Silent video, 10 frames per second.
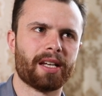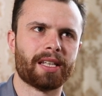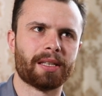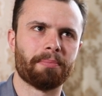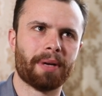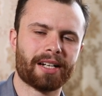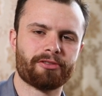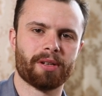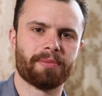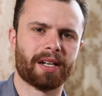in the
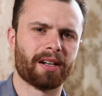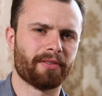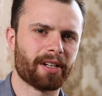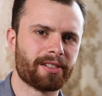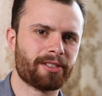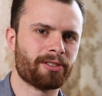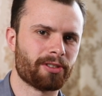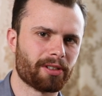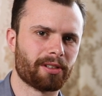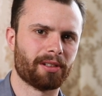backdrop there, a very
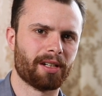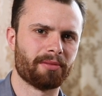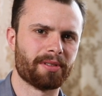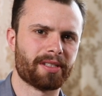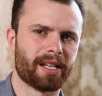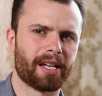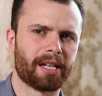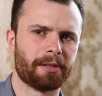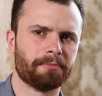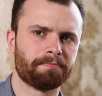subtle, I would
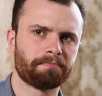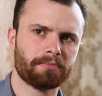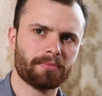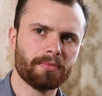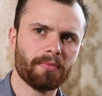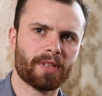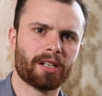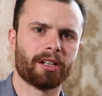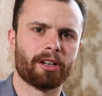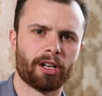say,
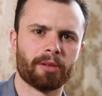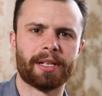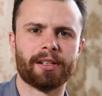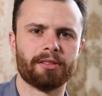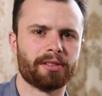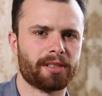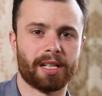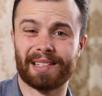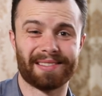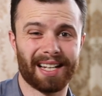kind of herby note,
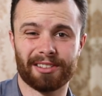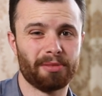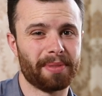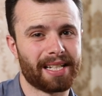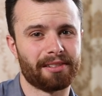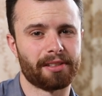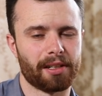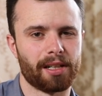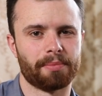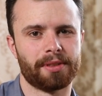and that could be down to the
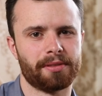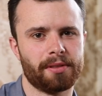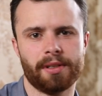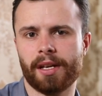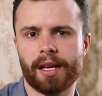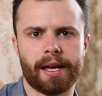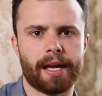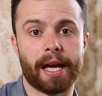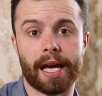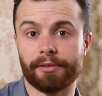hops
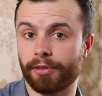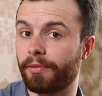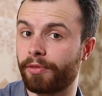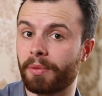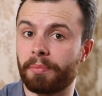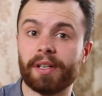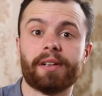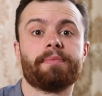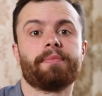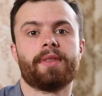uh, from from the
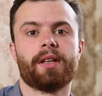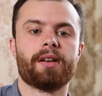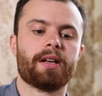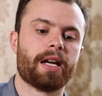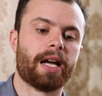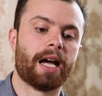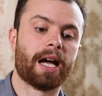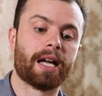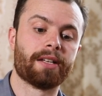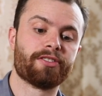beer.
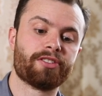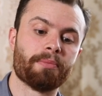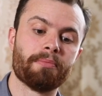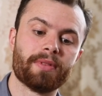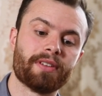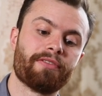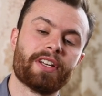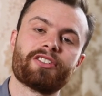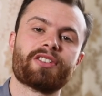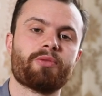And the, the
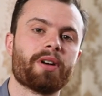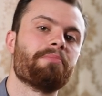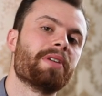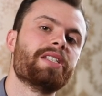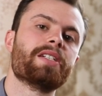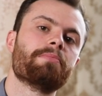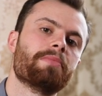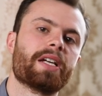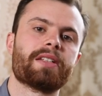finish is quite medium.